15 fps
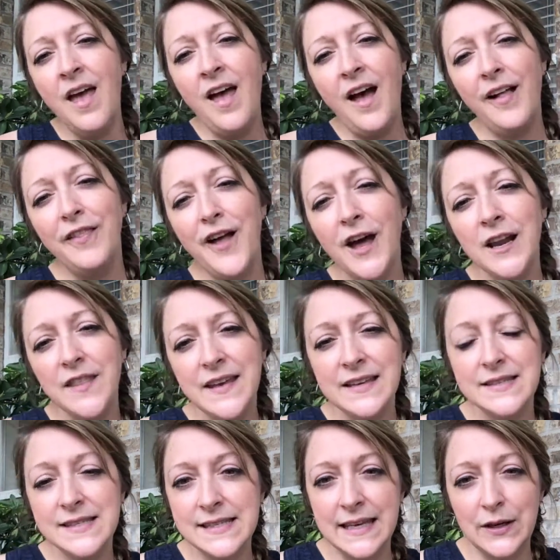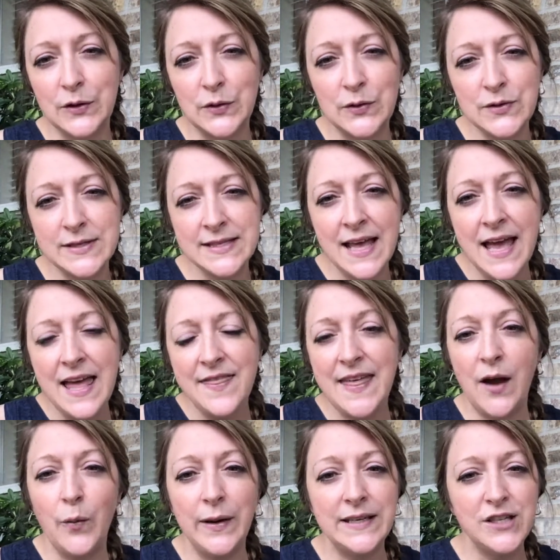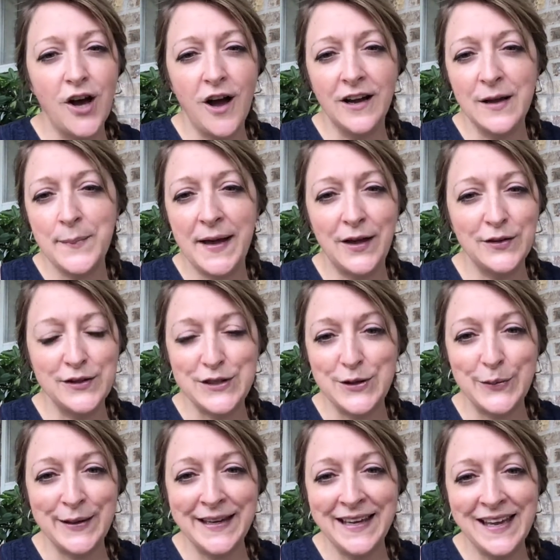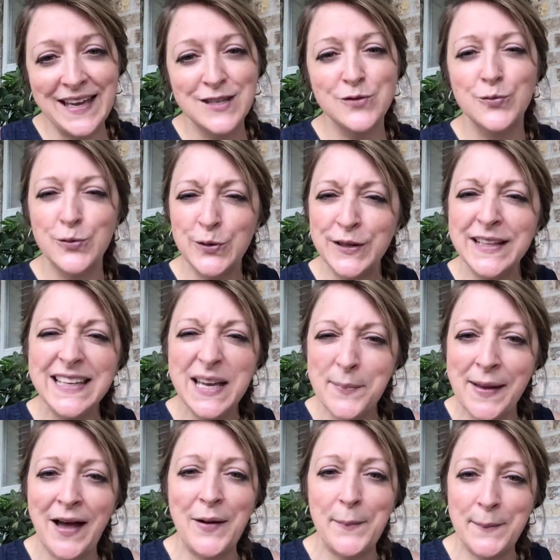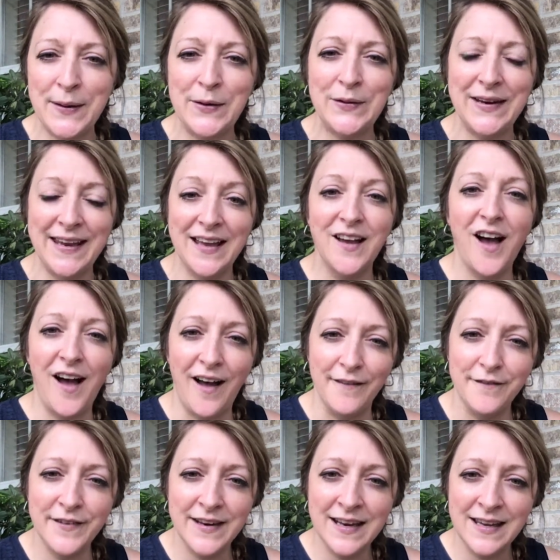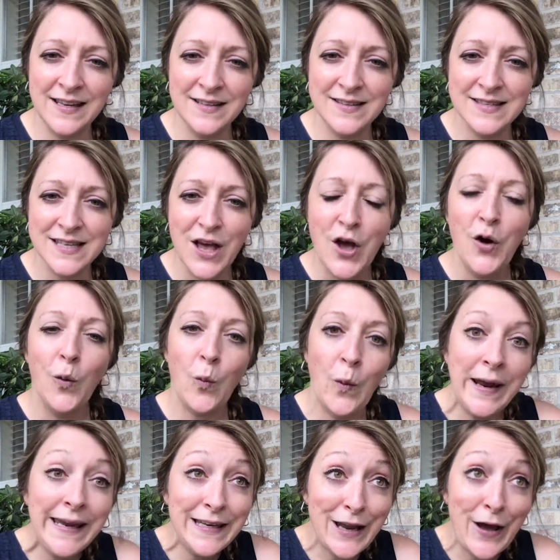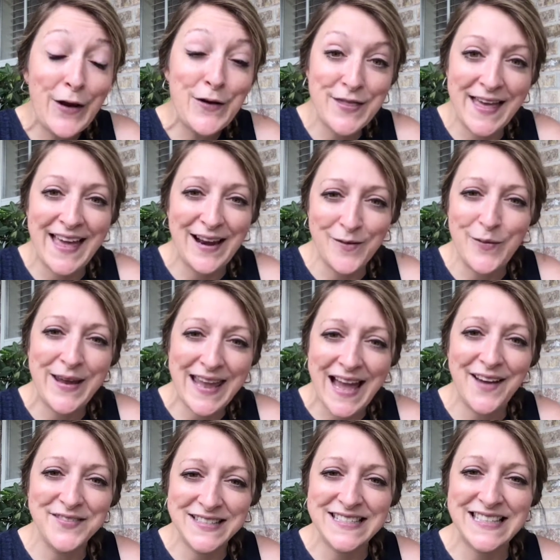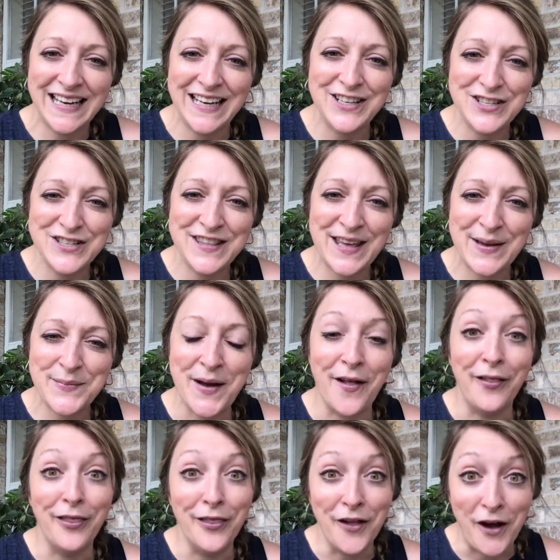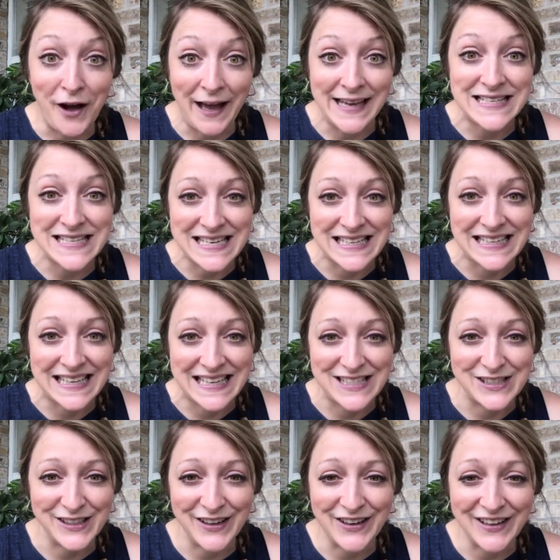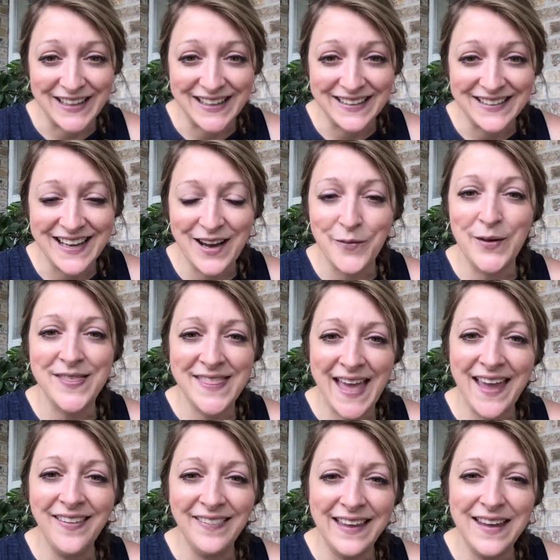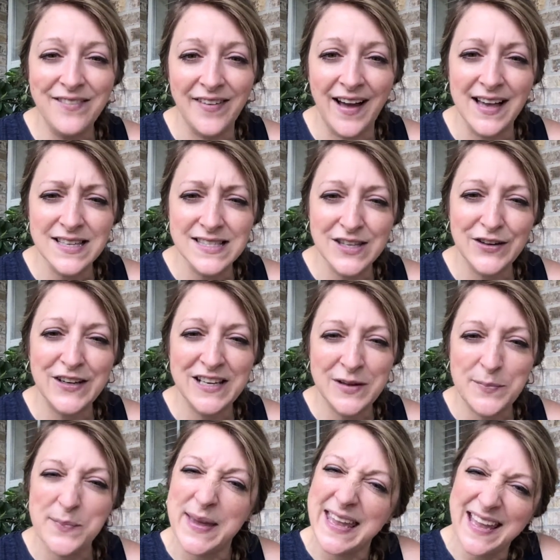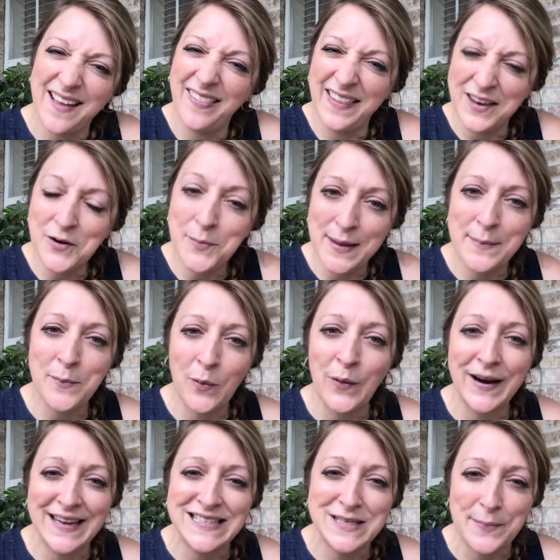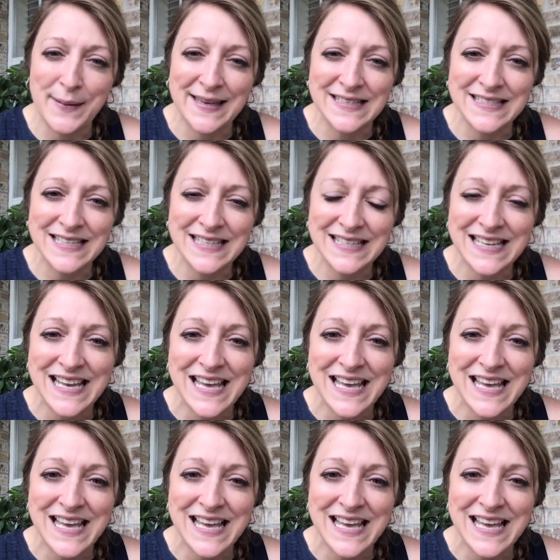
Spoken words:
A lot of these skills that we talk about doing is really about building confidence. We know that we have to teach them a lot in kindergarten, and when they leave us, they're going to be a little bit more independent,